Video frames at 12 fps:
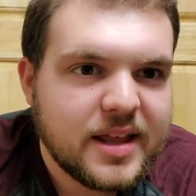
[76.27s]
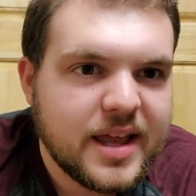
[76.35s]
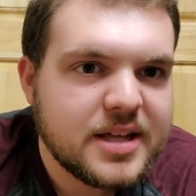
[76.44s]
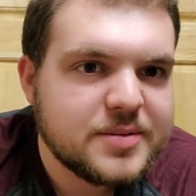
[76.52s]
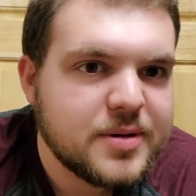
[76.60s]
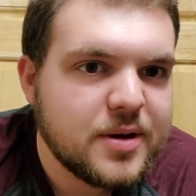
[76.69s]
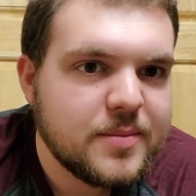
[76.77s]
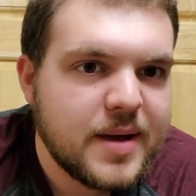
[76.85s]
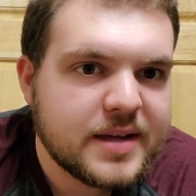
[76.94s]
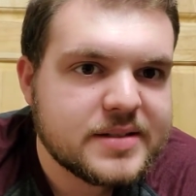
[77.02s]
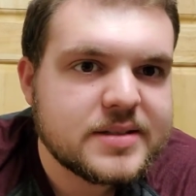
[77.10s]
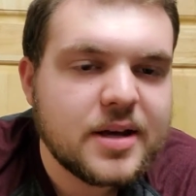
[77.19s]
Like, HBO
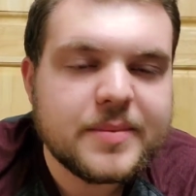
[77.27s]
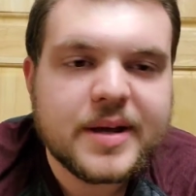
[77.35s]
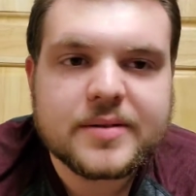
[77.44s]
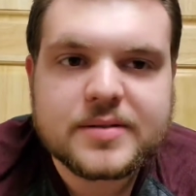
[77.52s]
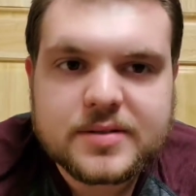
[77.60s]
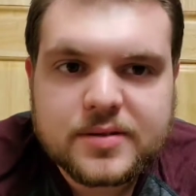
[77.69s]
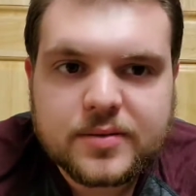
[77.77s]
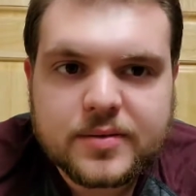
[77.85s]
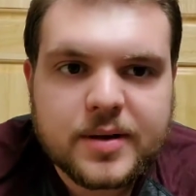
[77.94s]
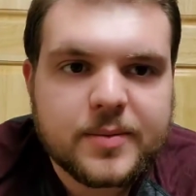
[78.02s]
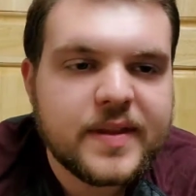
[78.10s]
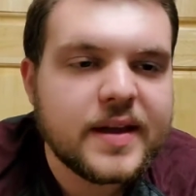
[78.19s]
Max is coming out
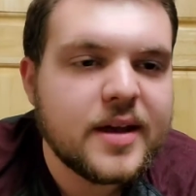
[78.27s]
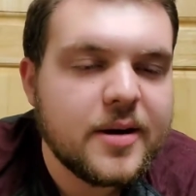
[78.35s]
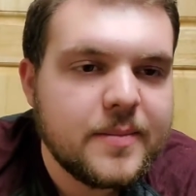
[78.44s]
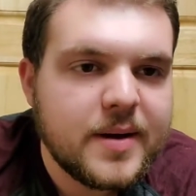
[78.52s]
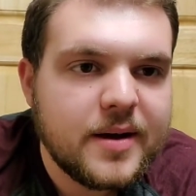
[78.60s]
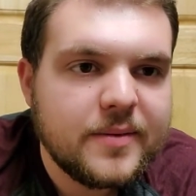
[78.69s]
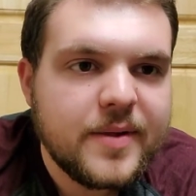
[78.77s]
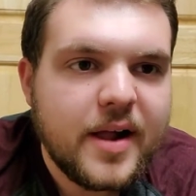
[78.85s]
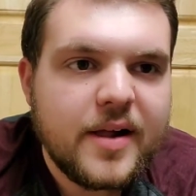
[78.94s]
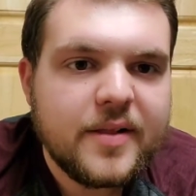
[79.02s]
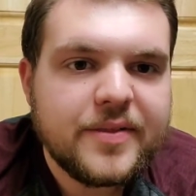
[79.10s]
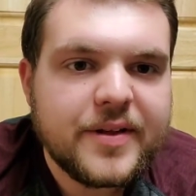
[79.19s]
soon, and when they come out,
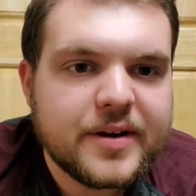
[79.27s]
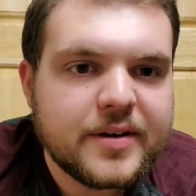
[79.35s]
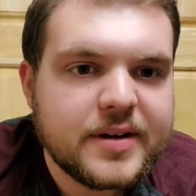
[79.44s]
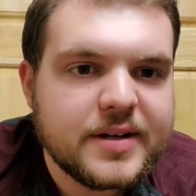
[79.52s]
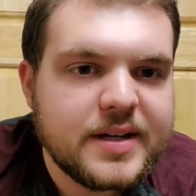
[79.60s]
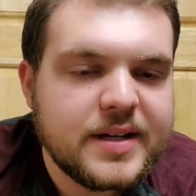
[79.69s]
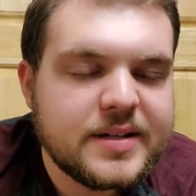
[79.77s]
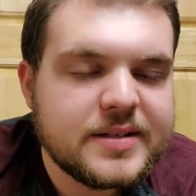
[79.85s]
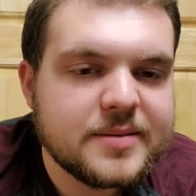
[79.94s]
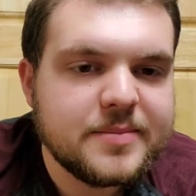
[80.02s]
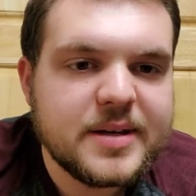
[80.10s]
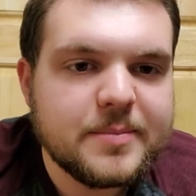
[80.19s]
they're gonna
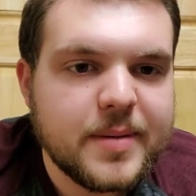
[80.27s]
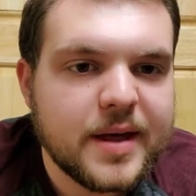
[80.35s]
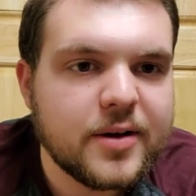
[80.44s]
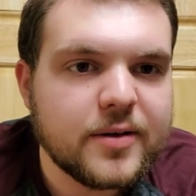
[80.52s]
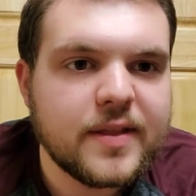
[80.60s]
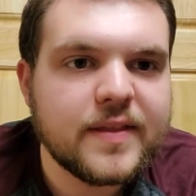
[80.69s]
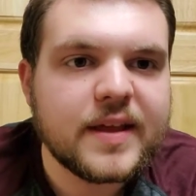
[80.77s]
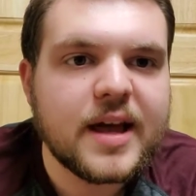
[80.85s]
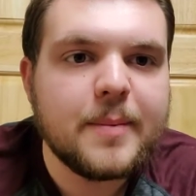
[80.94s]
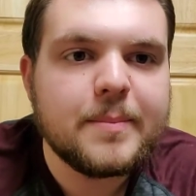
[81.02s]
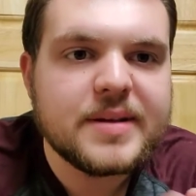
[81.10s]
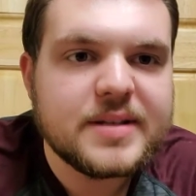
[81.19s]
need to be better than the
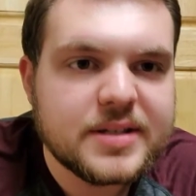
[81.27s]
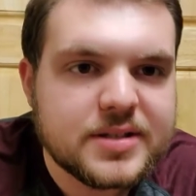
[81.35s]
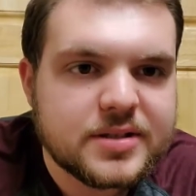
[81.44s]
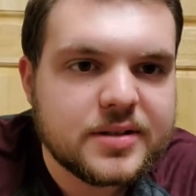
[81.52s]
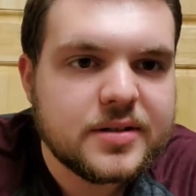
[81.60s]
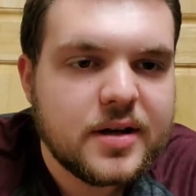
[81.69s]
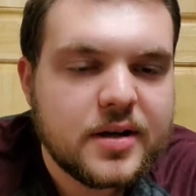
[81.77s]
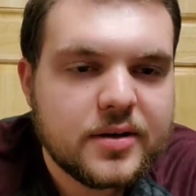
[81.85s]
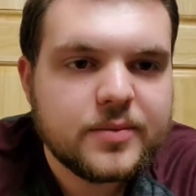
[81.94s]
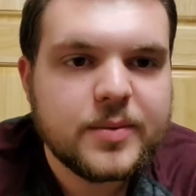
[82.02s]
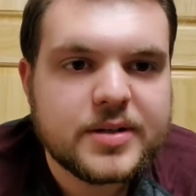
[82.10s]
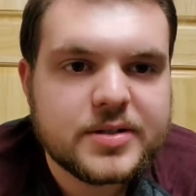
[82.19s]
competition,
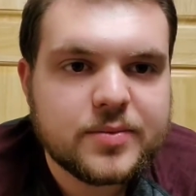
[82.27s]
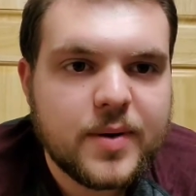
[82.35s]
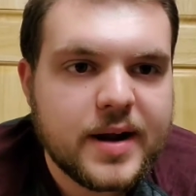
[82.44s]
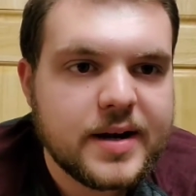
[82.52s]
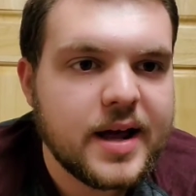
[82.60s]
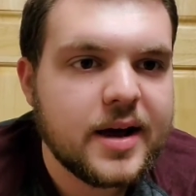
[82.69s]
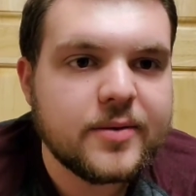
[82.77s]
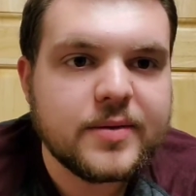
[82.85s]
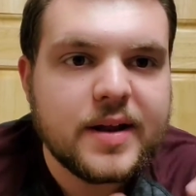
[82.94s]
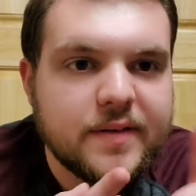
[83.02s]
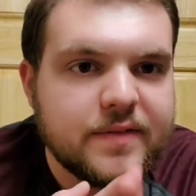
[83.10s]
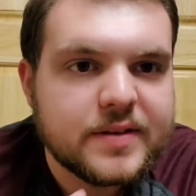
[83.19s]
which right now
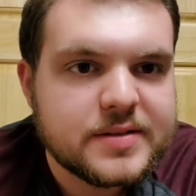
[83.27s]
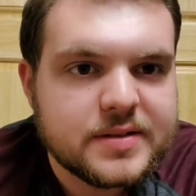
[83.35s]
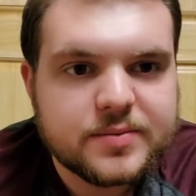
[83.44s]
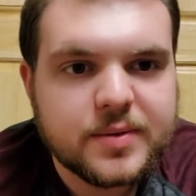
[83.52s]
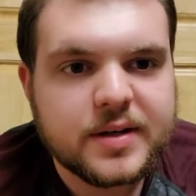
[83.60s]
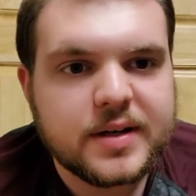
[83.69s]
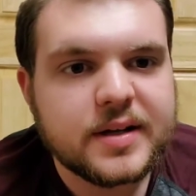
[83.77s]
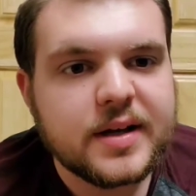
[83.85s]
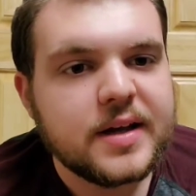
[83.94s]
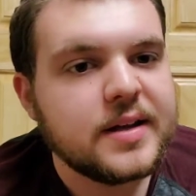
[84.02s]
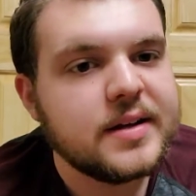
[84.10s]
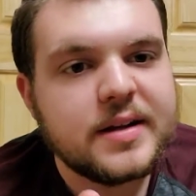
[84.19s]
Netflix is winning,
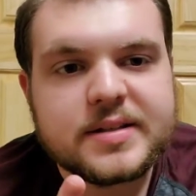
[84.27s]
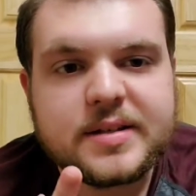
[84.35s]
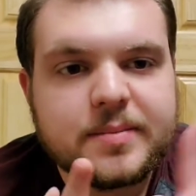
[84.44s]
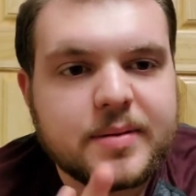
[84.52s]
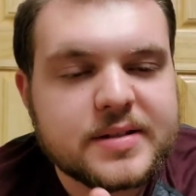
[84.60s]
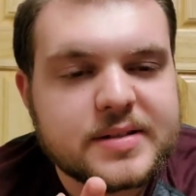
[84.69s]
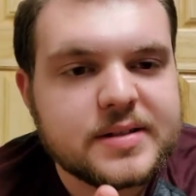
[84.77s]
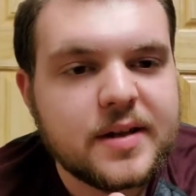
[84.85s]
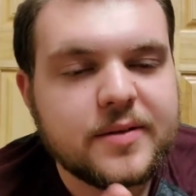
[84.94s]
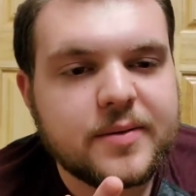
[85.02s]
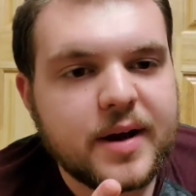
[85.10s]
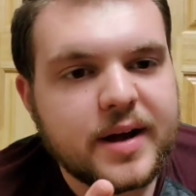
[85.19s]
Disney Plus is
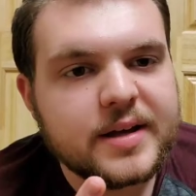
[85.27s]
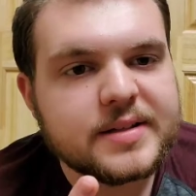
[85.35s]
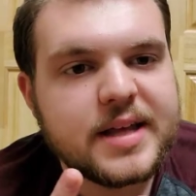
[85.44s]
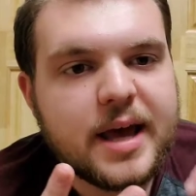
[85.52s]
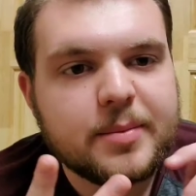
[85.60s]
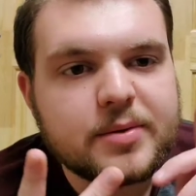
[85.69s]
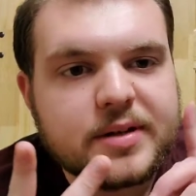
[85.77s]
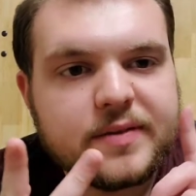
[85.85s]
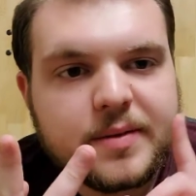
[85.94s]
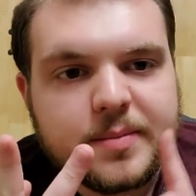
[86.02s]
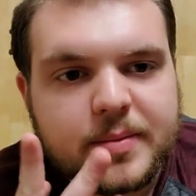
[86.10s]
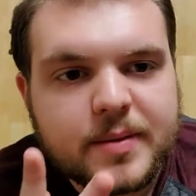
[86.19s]
on the rise, Apple
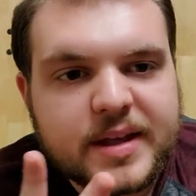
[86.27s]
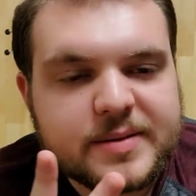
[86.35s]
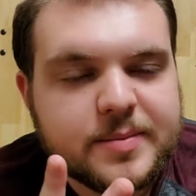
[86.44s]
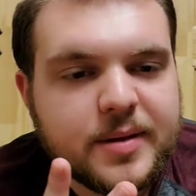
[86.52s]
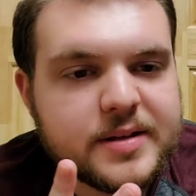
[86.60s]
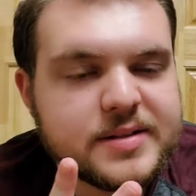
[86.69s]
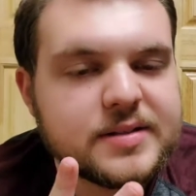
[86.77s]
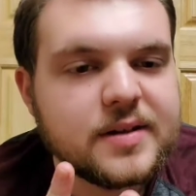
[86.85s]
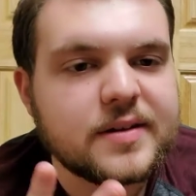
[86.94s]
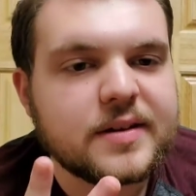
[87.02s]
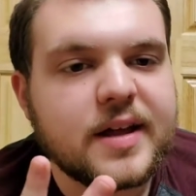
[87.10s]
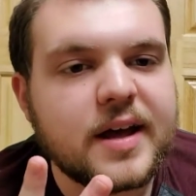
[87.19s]
TV Plus is
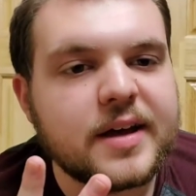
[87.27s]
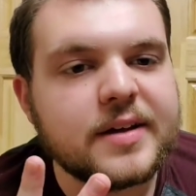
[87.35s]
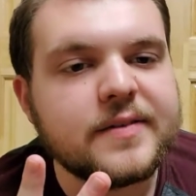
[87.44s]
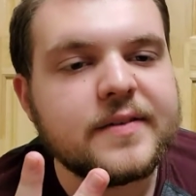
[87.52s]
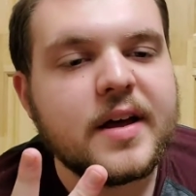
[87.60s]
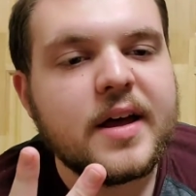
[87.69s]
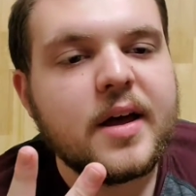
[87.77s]
on the live,